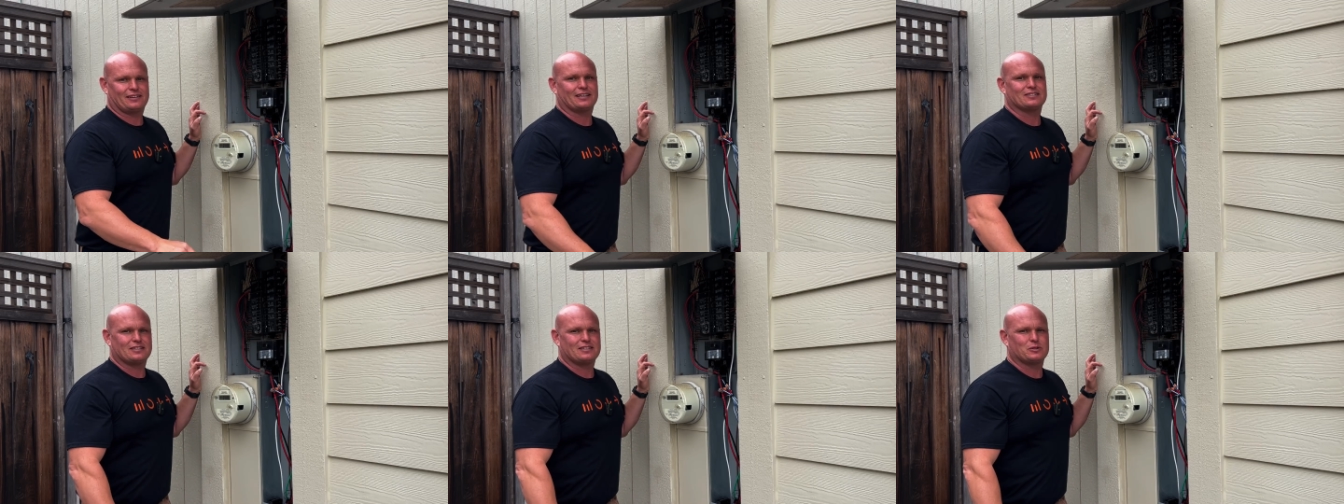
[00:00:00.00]

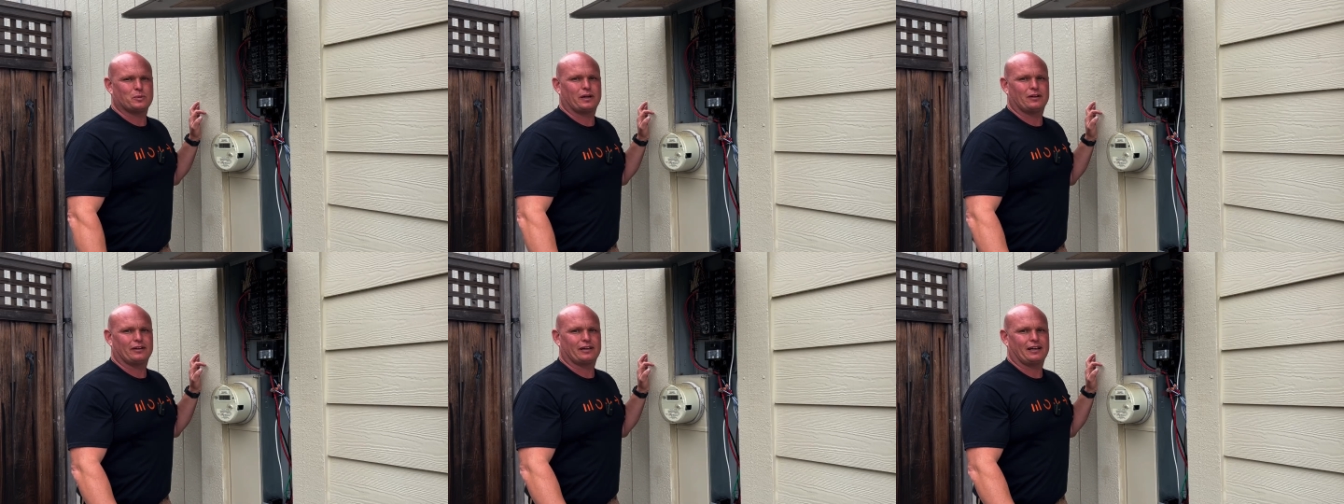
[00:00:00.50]
That's the easy way
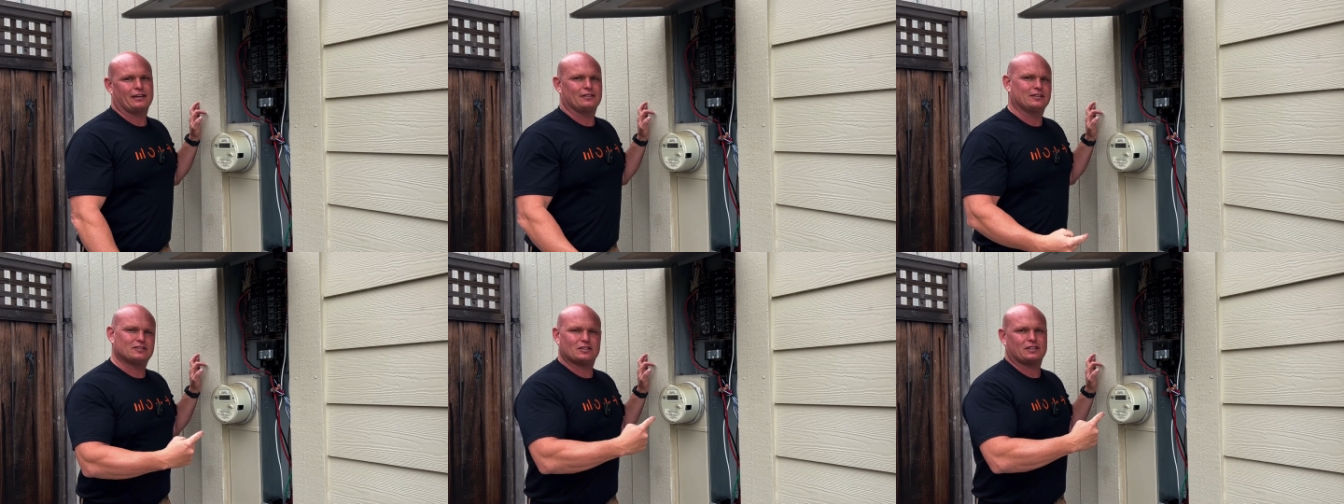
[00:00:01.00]
to look at it.
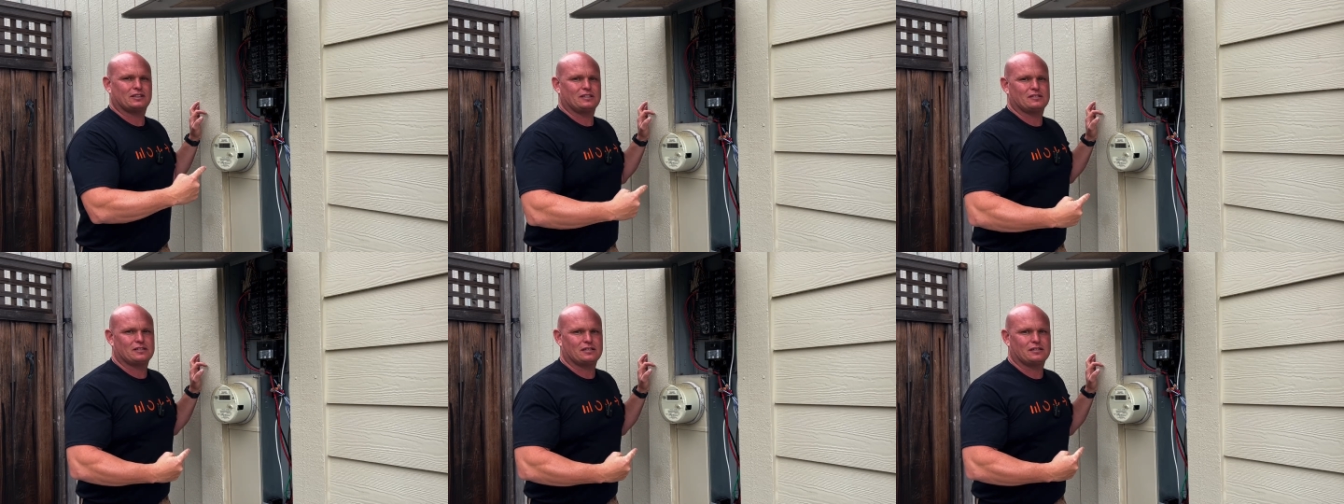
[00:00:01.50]
Let's look at
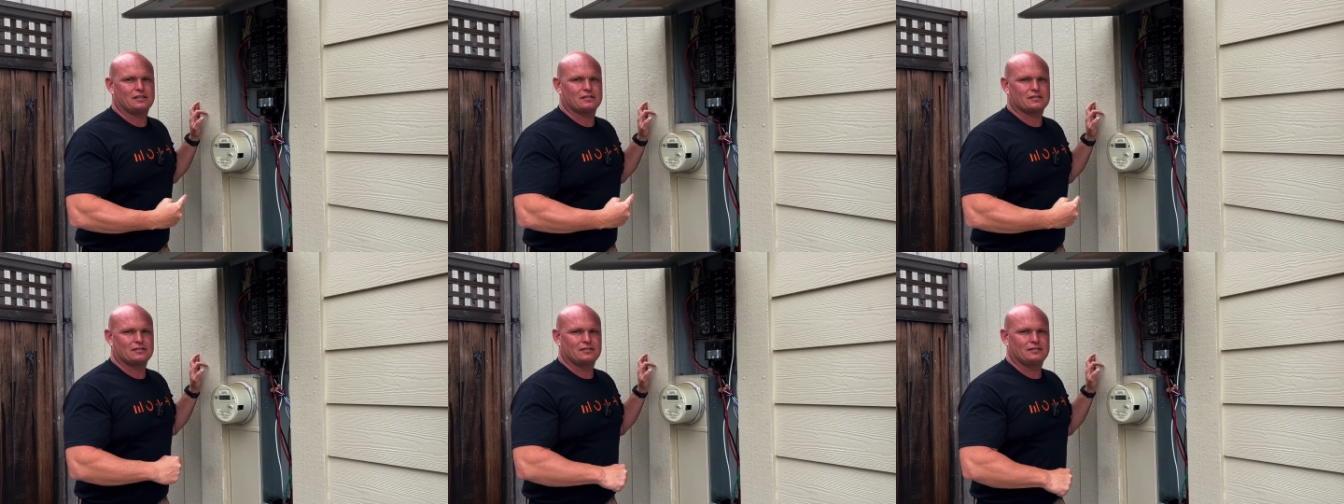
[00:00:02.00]
these CTs.